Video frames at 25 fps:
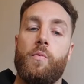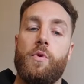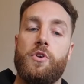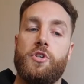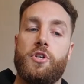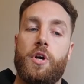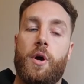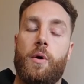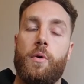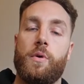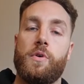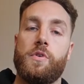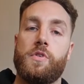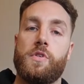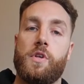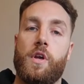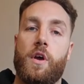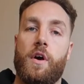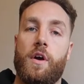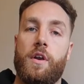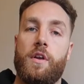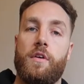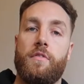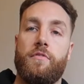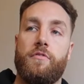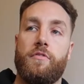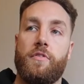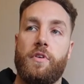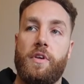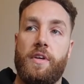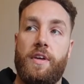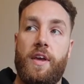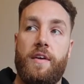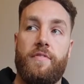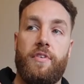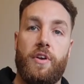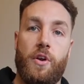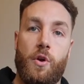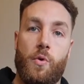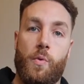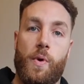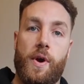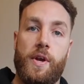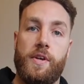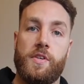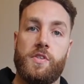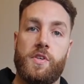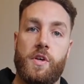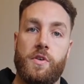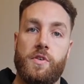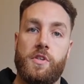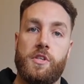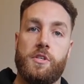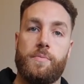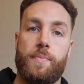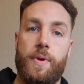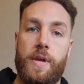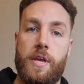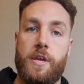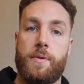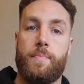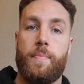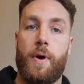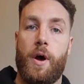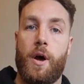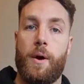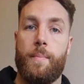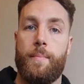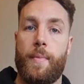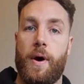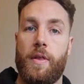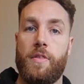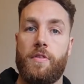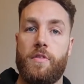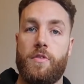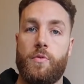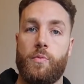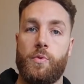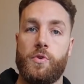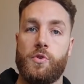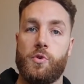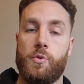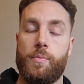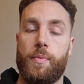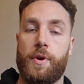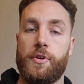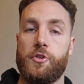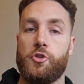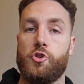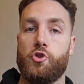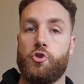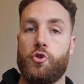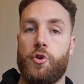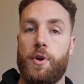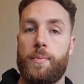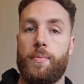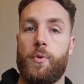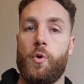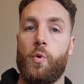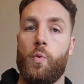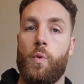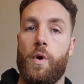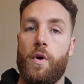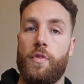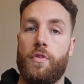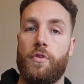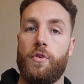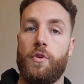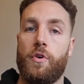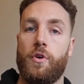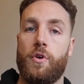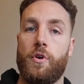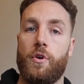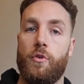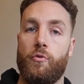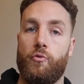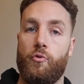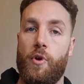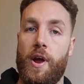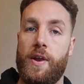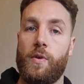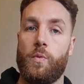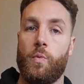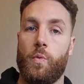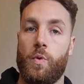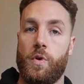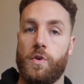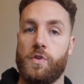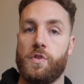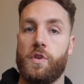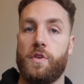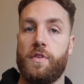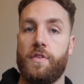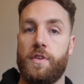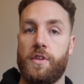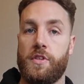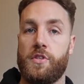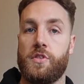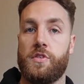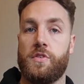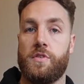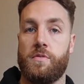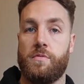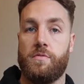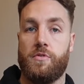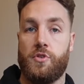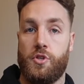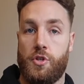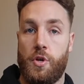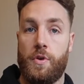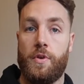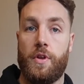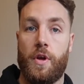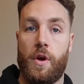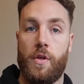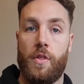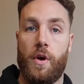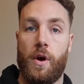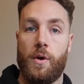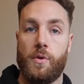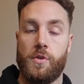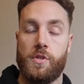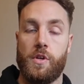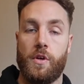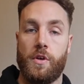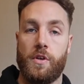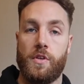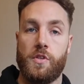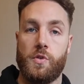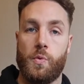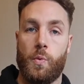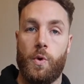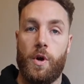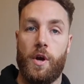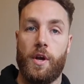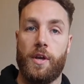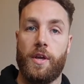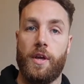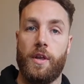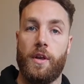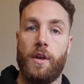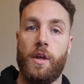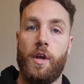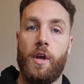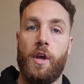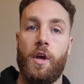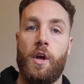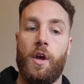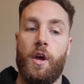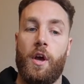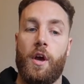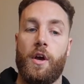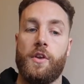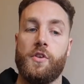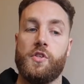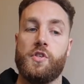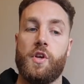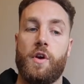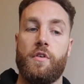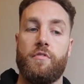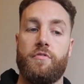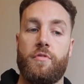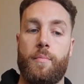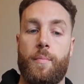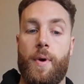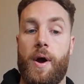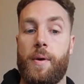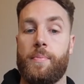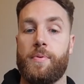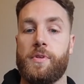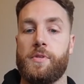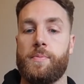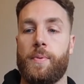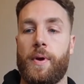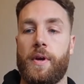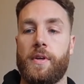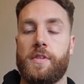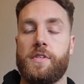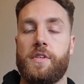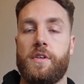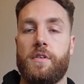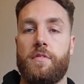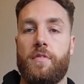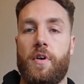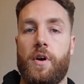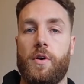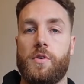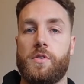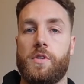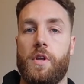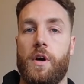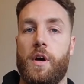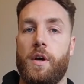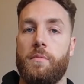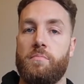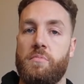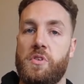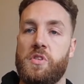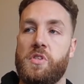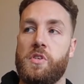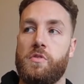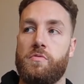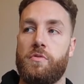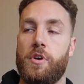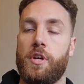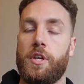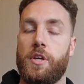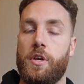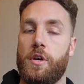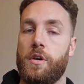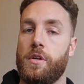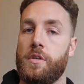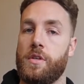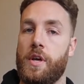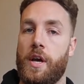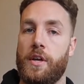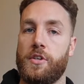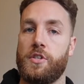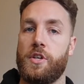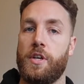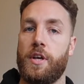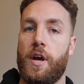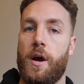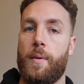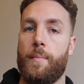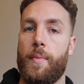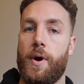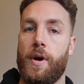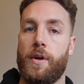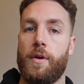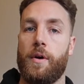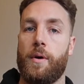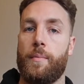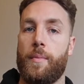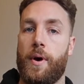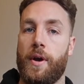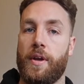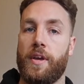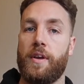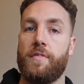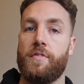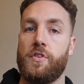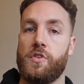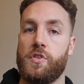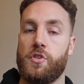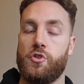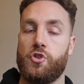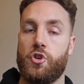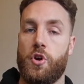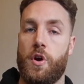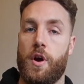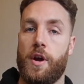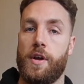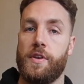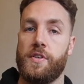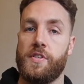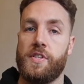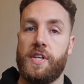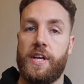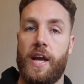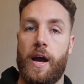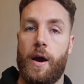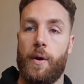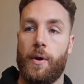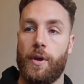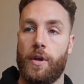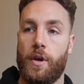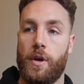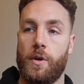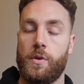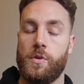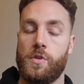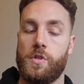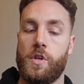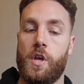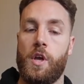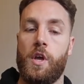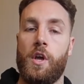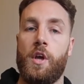which I was kind of giving away, so to speak, per month was almost triple what the rent was on this studio that I was looking to work in. And so from my perspective, I was like, this is really good, actually. I might give this a try and see how it goes.